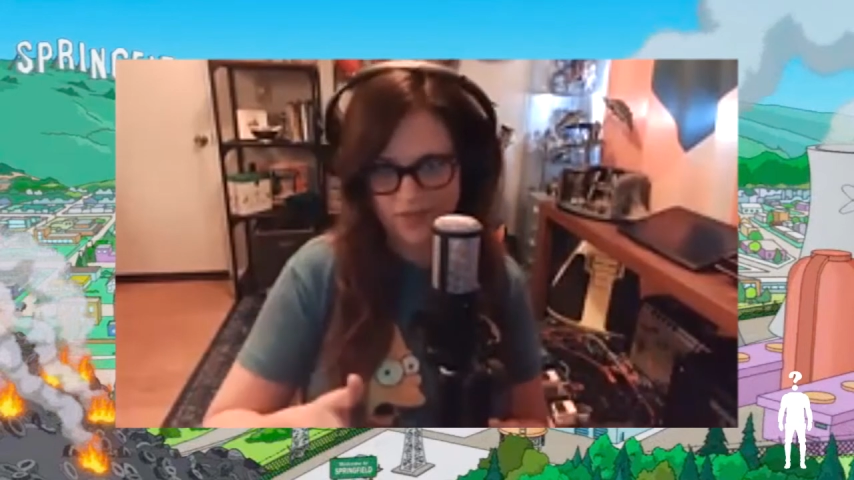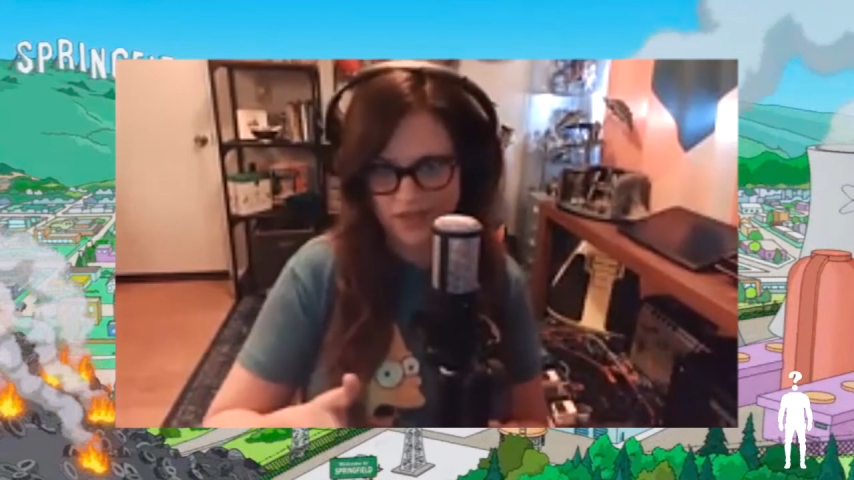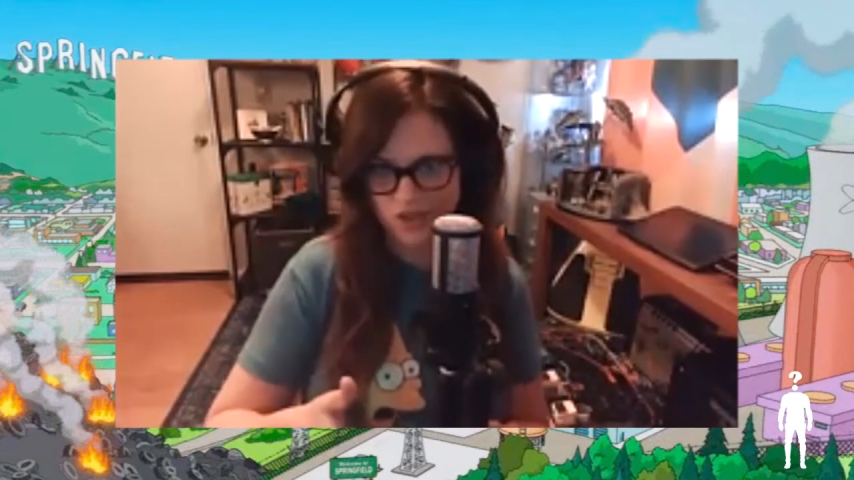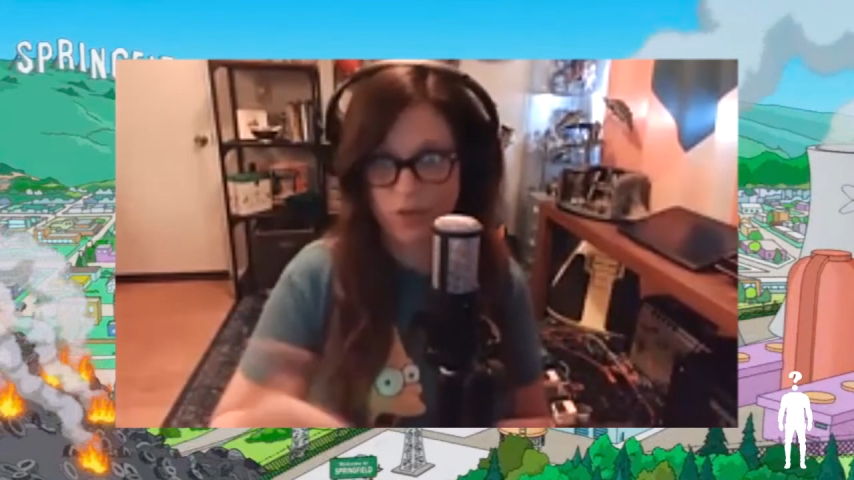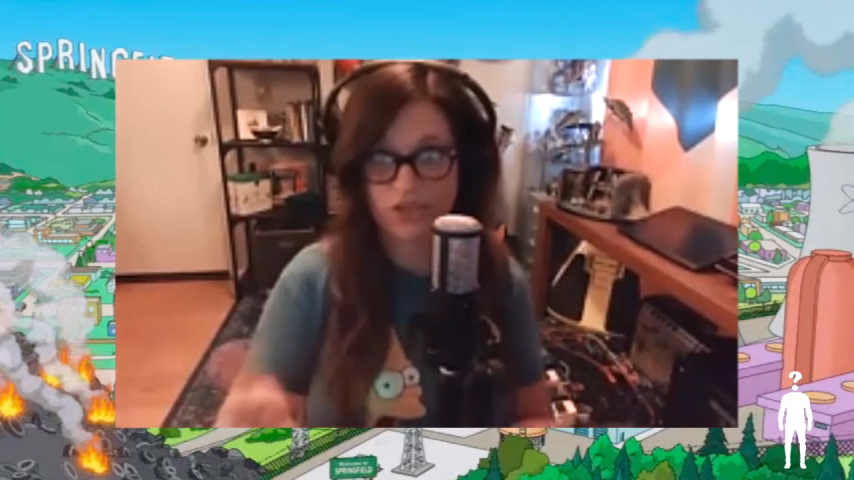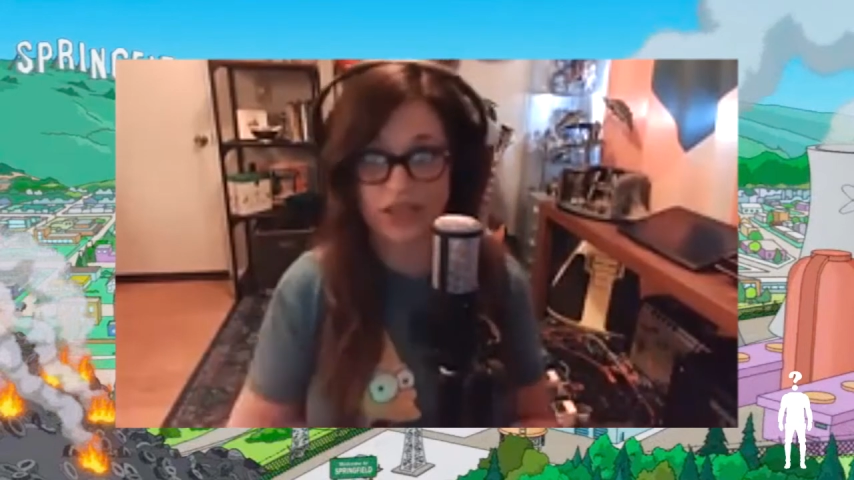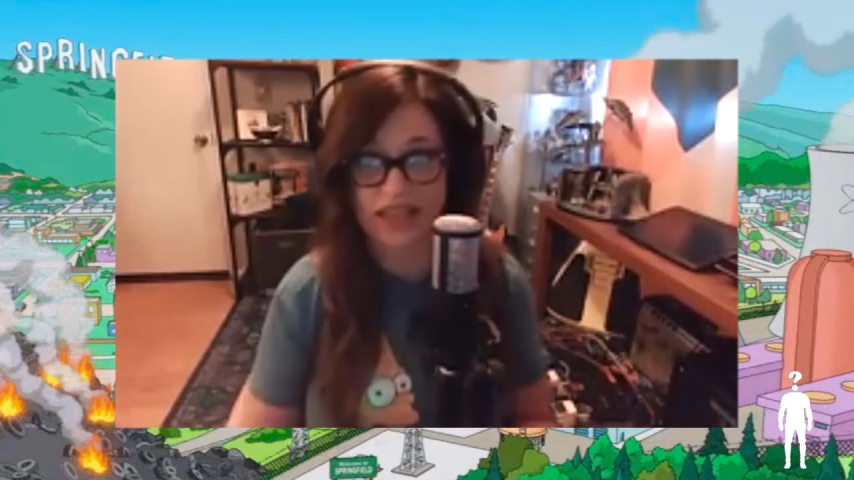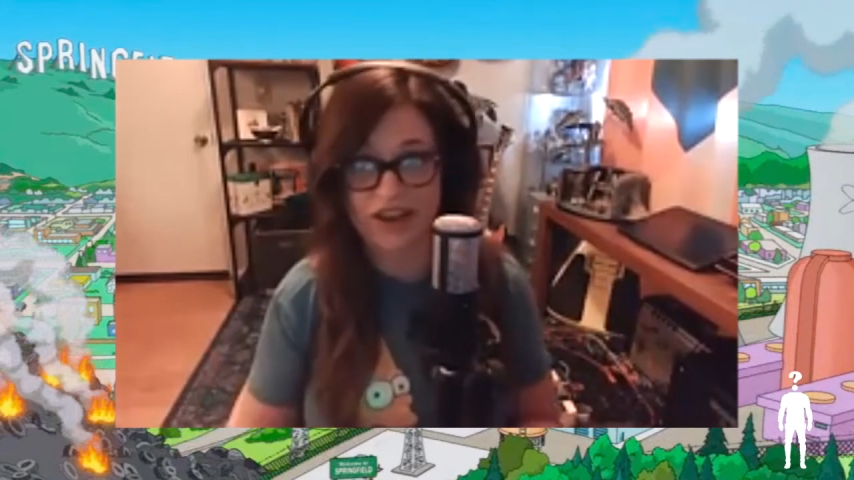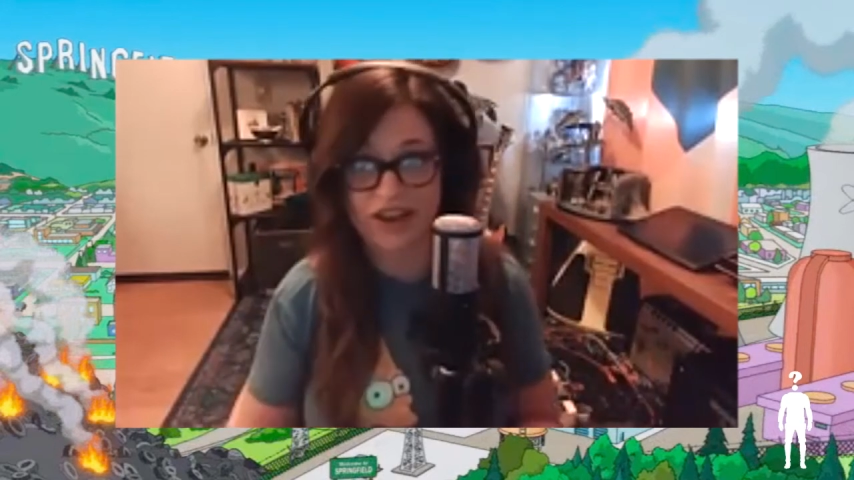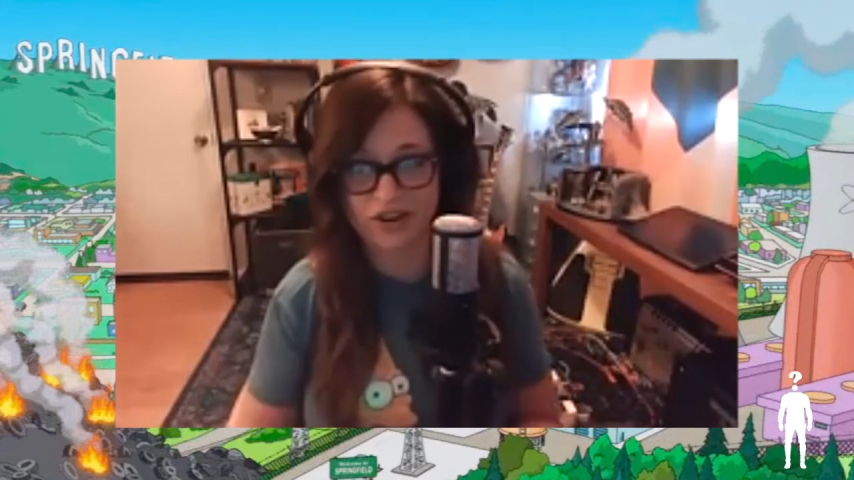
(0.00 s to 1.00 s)
so much
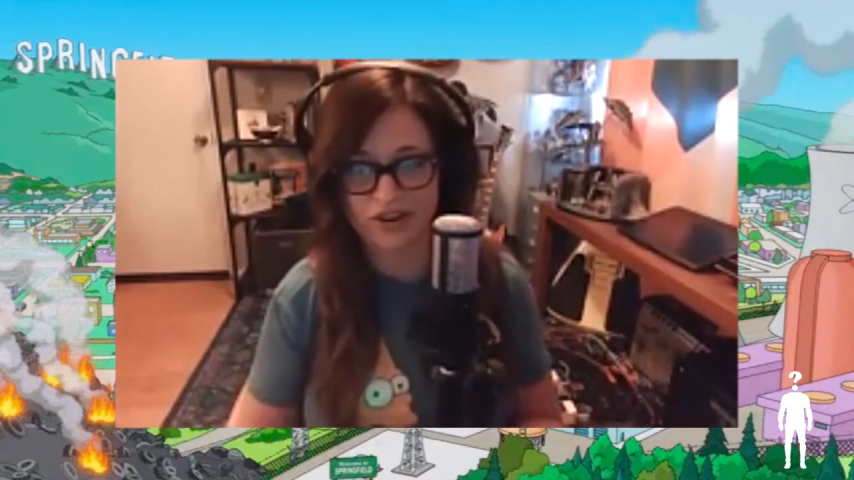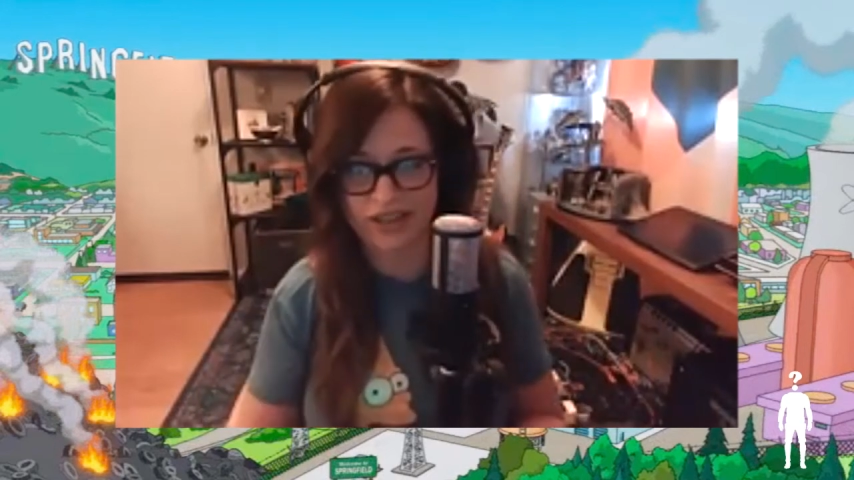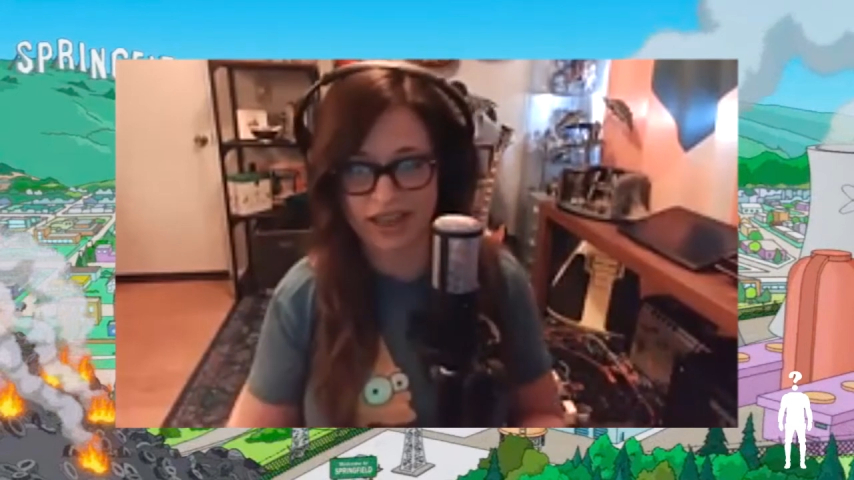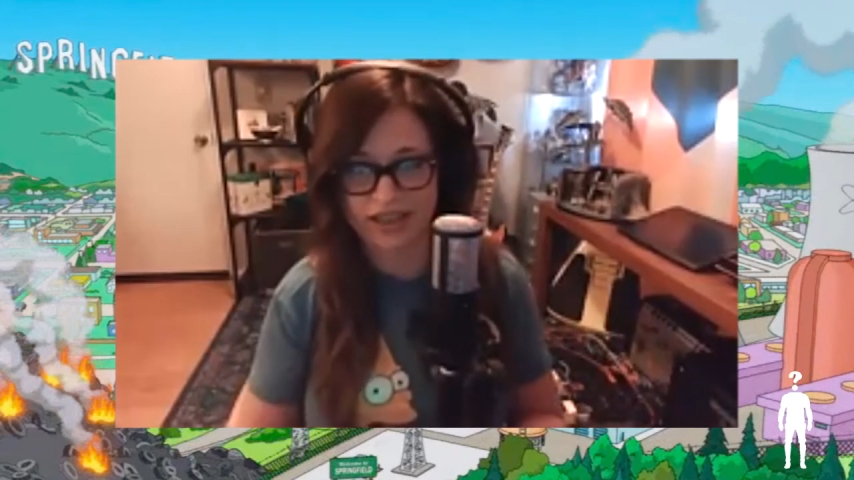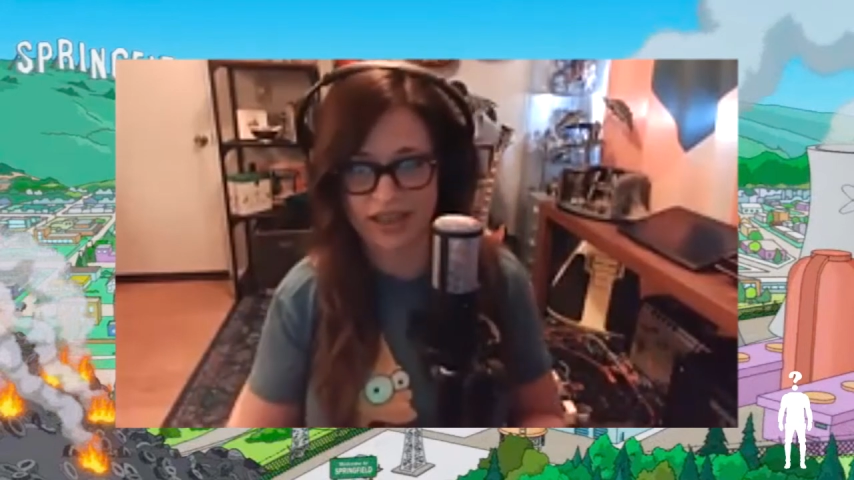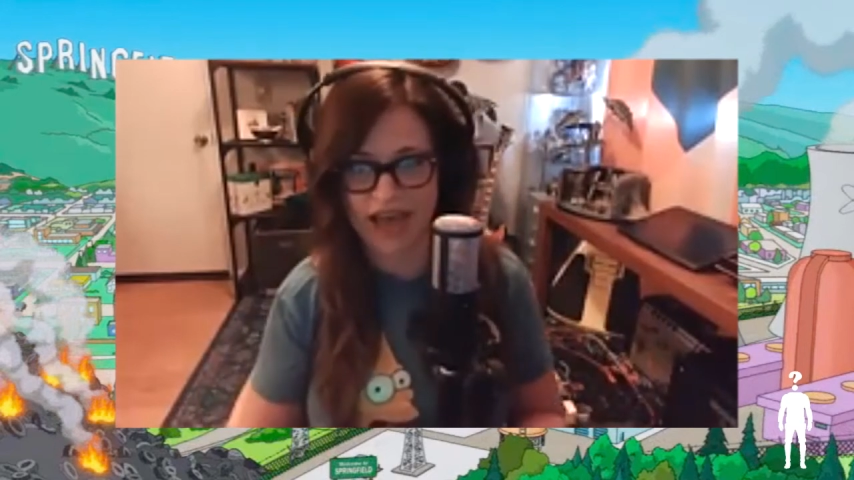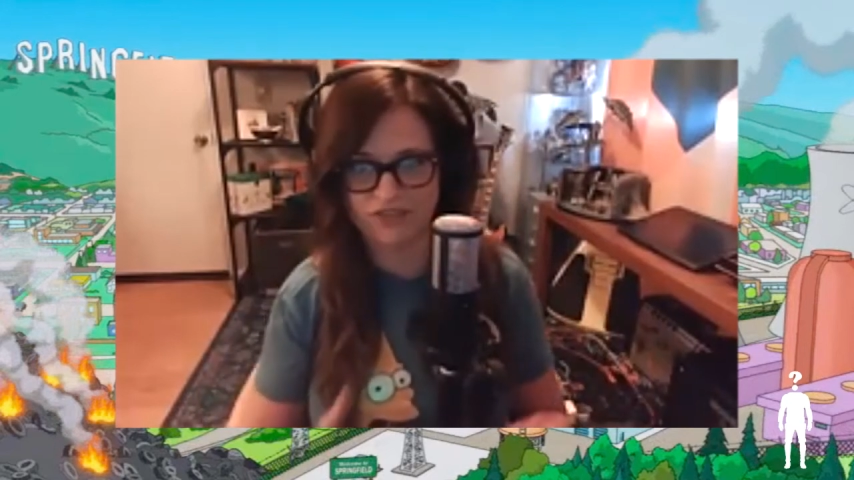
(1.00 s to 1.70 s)
later, like